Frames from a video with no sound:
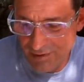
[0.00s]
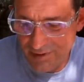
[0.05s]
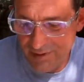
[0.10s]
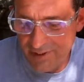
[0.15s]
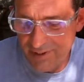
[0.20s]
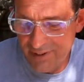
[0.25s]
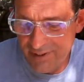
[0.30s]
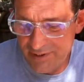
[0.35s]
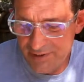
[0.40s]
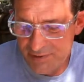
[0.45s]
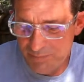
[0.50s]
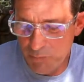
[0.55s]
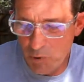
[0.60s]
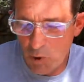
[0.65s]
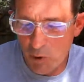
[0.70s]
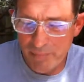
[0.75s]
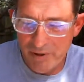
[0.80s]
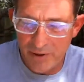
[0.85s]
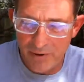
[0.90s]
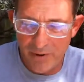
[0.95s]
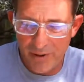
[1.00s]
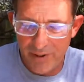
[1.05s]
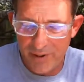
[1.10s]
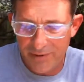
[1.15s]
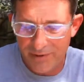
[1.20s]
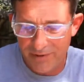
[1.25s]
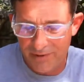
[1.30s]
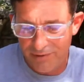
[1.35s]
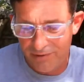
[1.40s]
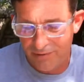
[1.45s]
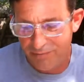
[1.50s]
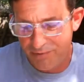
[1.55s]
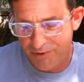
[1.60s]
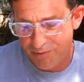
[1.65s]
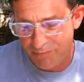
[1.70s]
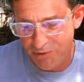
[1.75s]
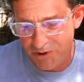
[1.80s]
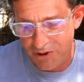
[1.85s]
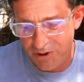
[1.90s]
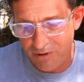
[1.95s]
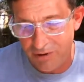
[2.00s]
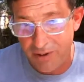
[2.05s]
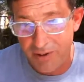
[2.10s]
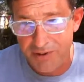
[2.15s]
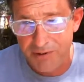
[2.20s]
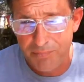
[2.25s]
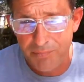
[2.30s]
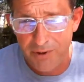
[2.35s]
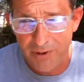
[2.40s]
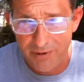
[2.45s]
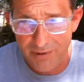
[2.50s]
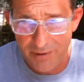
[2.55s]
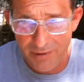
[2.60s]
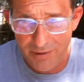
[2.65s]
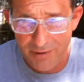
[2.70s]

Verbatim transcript: These mulberries, some cherries, but